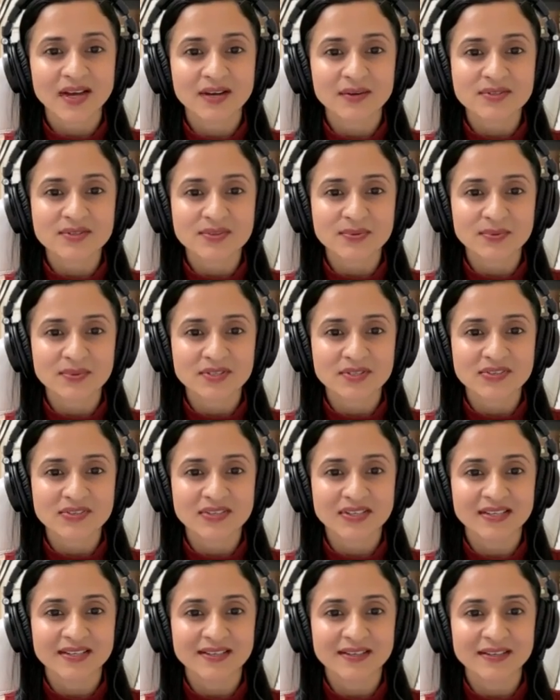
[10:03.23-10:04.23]

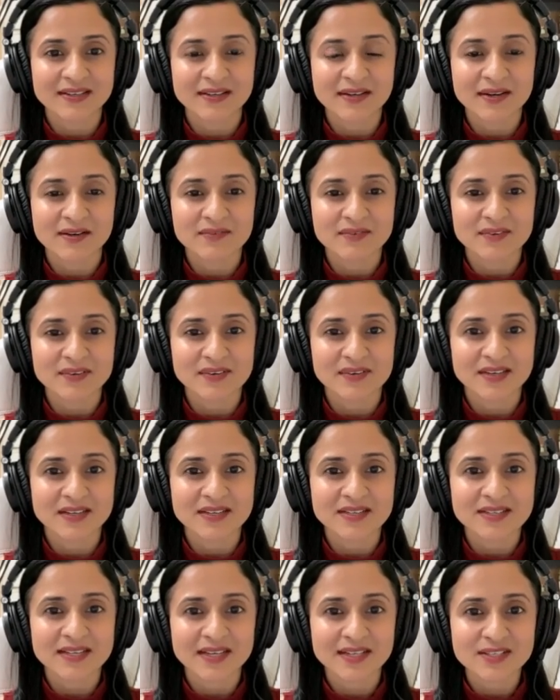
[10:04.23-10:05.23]
outsourcing our
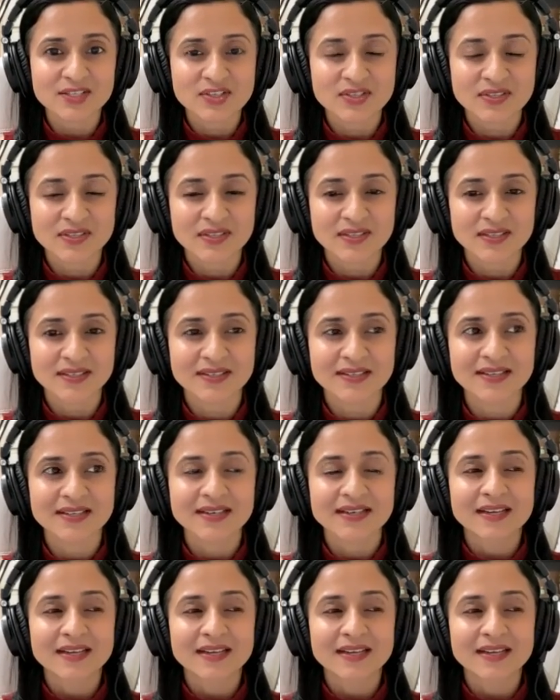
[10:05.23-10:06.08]
attention,